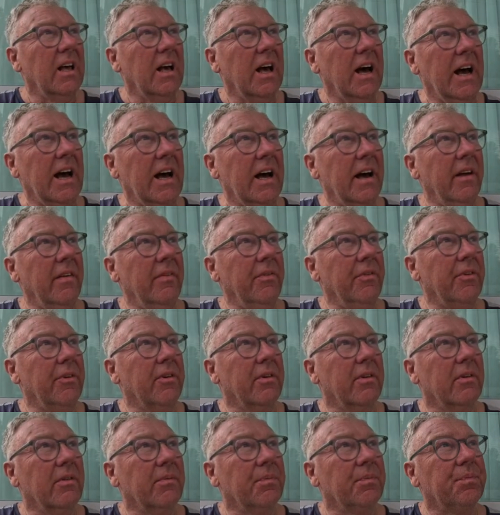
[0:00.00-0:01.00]
And
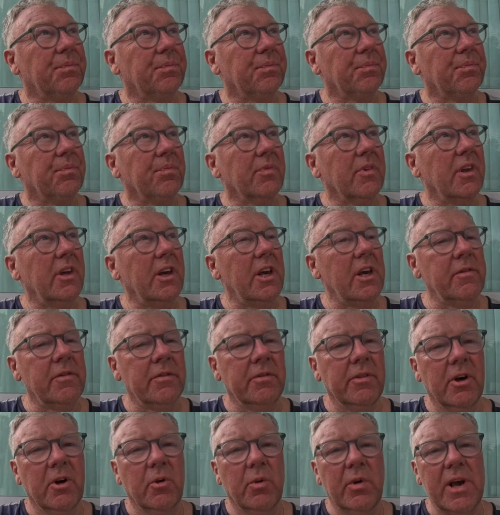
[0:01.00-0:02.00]

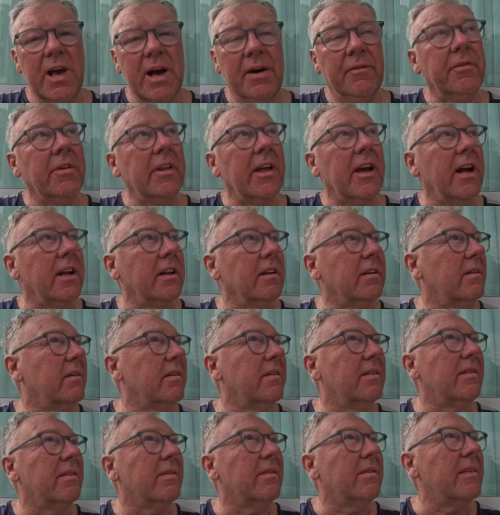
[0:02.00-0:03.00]
even though we haven't had
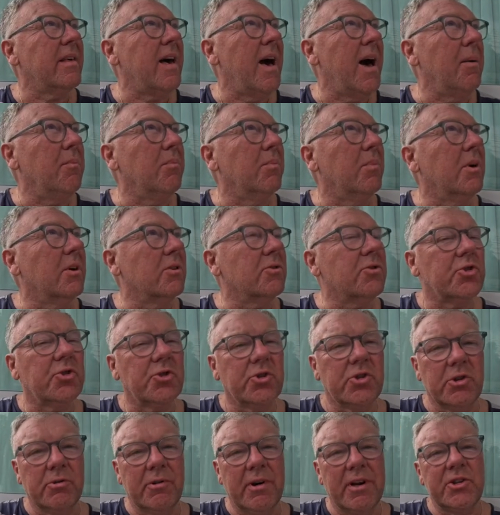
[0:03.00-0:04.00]
that
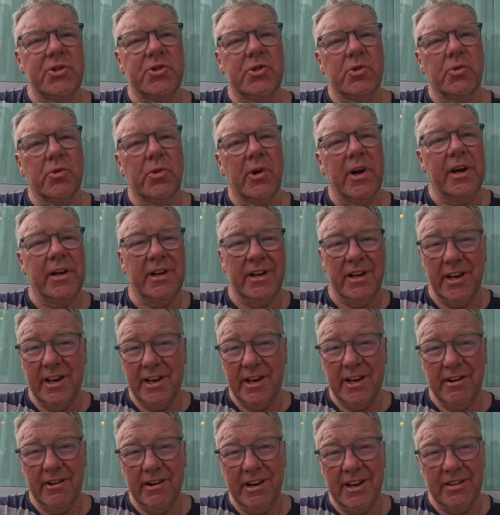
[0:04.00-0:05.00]
much torrential rain
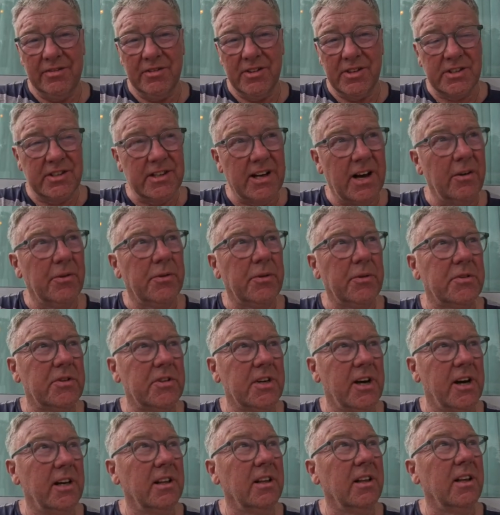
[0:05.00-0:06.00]
here in the south of
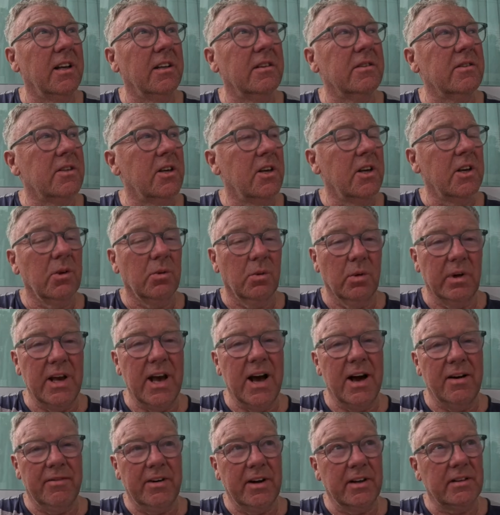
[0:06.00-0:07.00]
Thailand, we
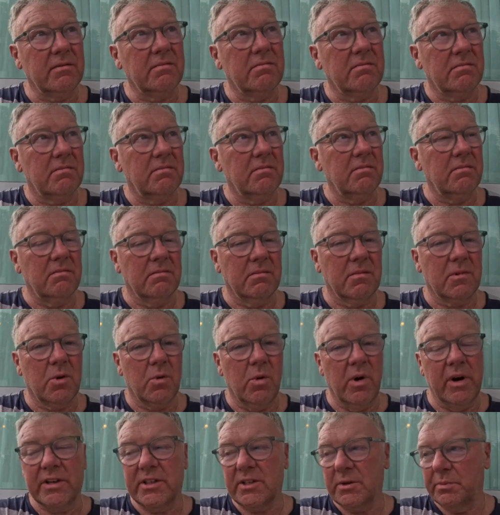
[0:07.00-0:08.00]
have had
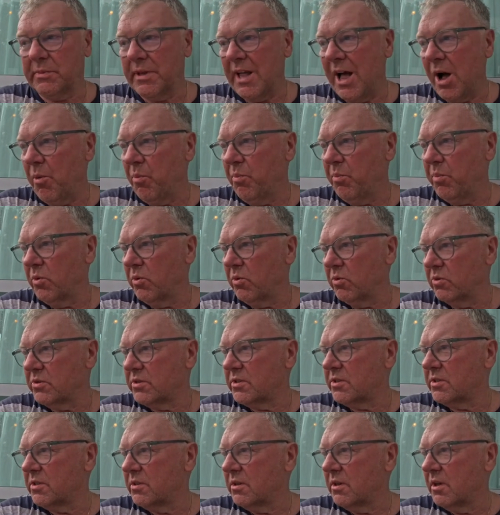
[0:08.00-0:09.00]
quite some
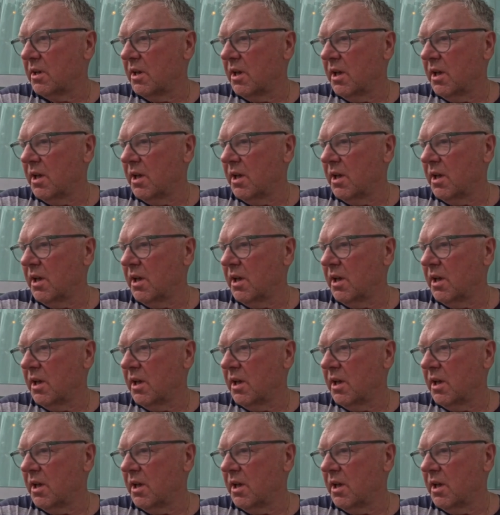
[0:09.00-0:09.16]
downpours.